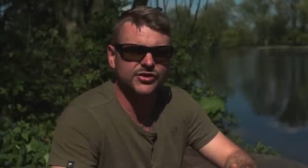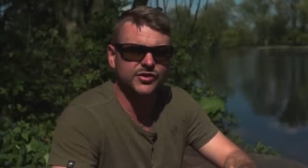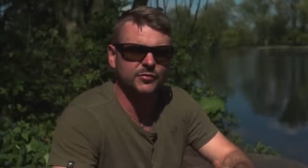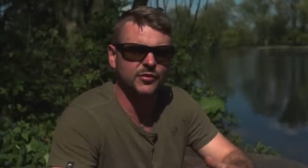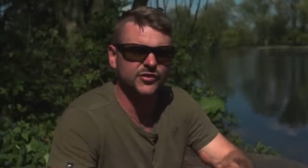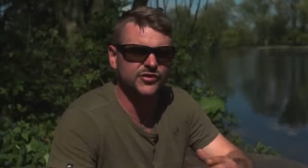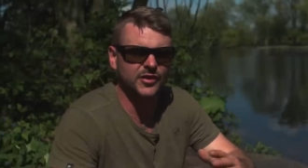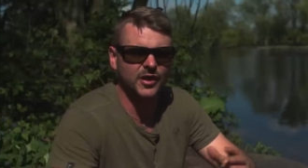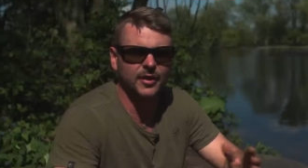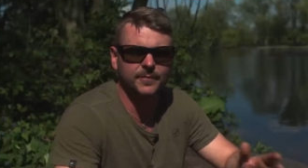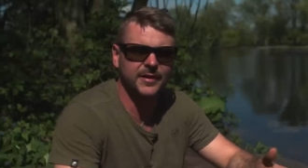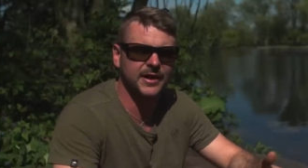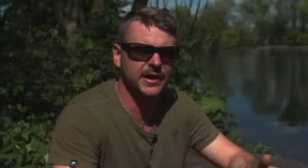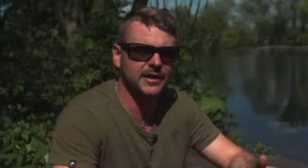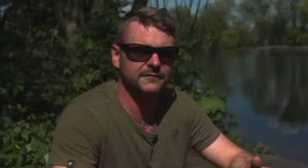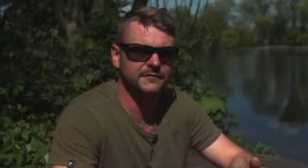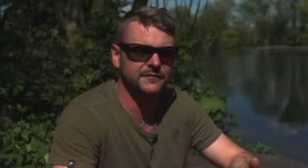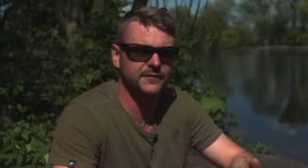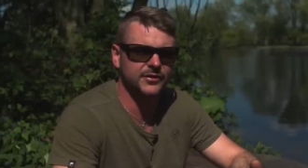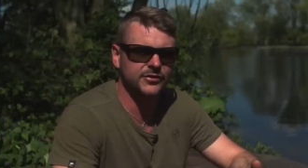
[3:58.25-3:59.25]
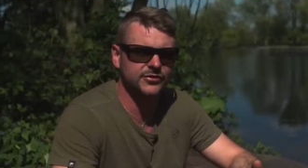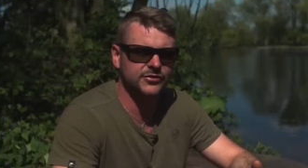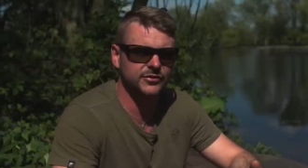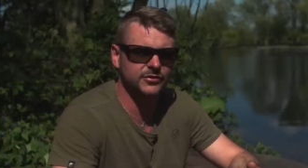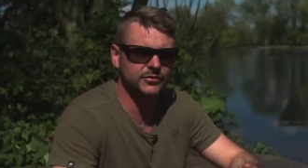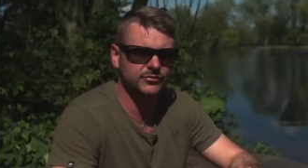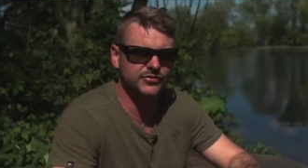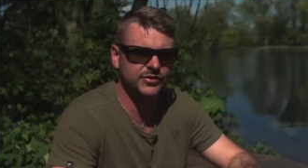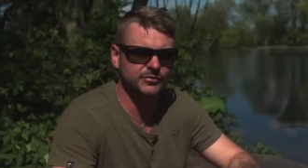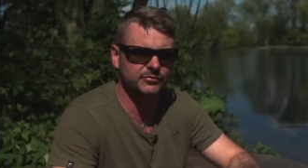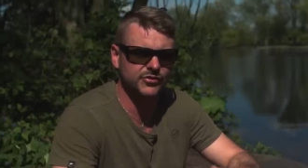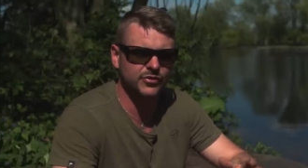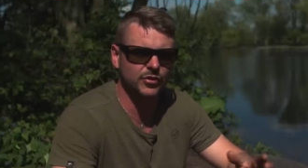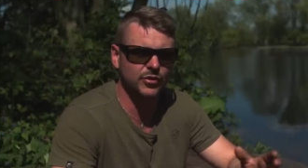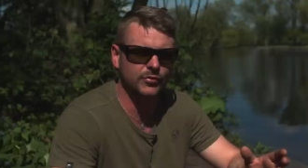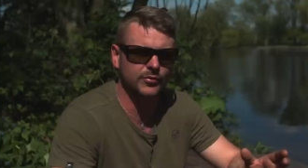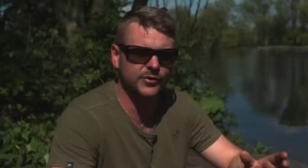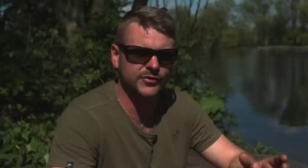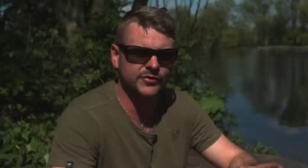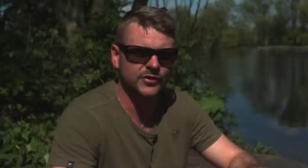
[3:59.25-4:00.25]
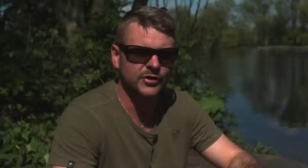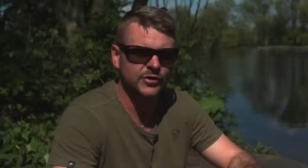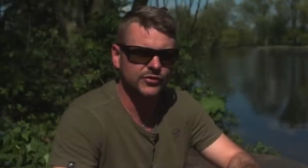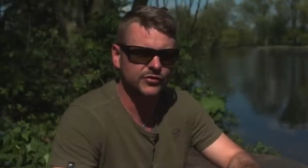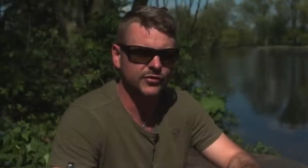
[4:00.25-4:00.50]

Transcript: She wasn't a pack fish, you know. She was always